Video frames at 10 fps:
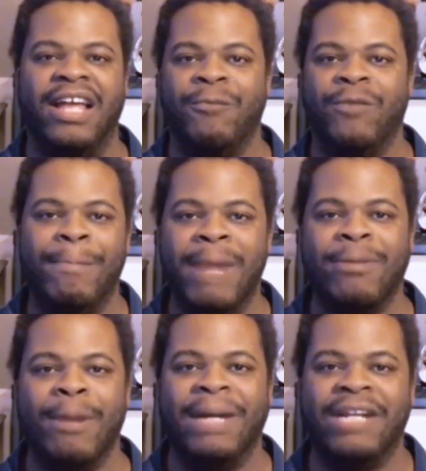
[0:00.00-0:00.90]

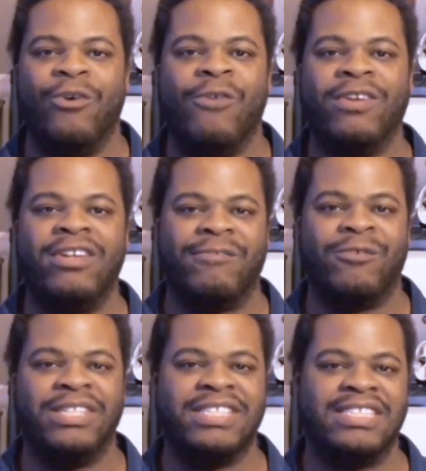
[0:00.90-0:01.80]
remember but overlook.
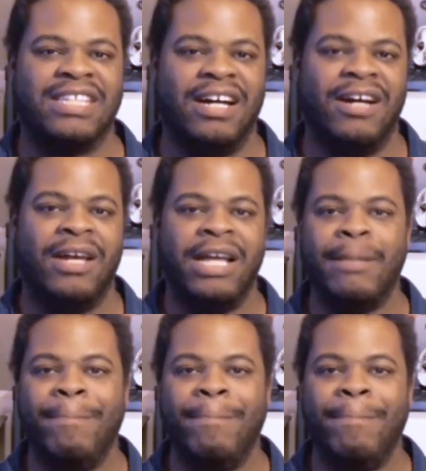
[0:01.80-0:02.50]
For instance, the